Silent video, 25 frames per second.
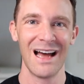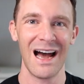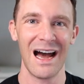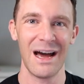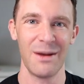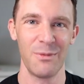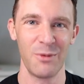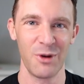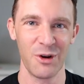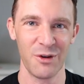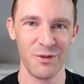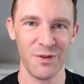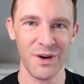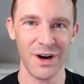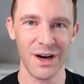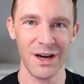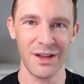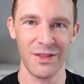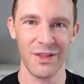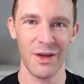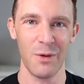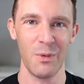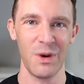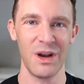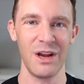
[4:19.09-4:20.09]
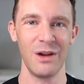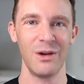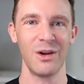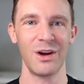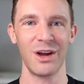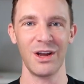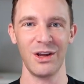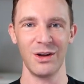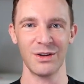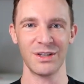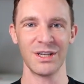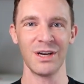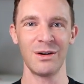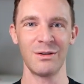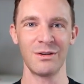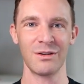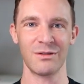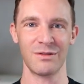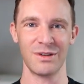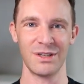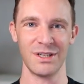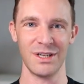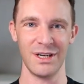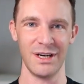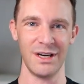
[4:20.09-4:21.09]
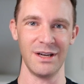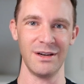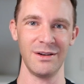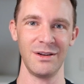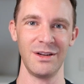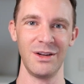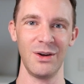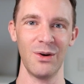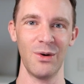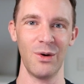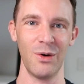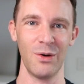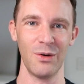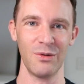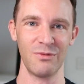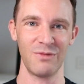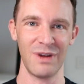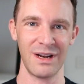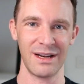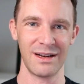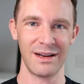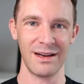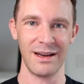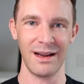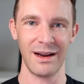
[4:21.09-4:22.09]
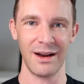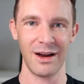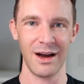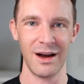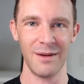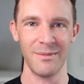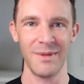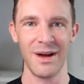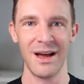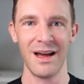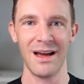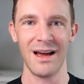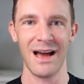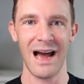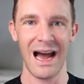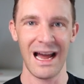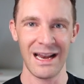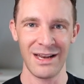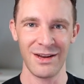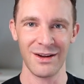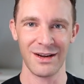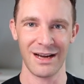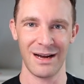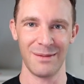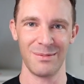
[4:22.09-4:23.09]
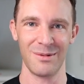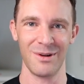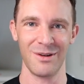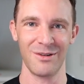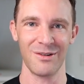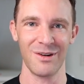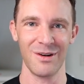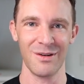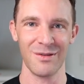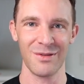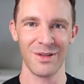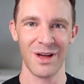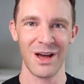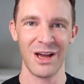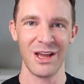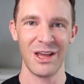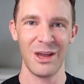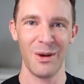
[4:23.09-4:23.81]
And we will find that when you look at your total return, your rental income and your capital growth,